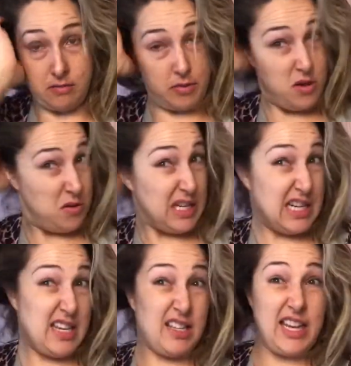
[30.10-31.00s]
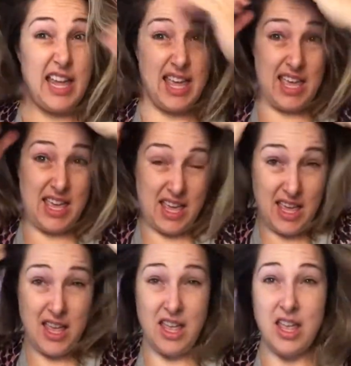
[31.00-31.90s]
Ponytail day
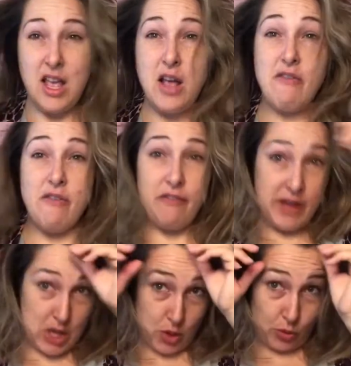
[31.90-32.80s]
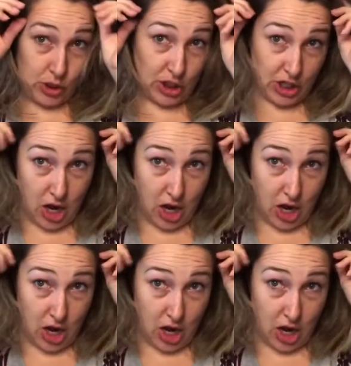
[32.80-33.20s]
faux show.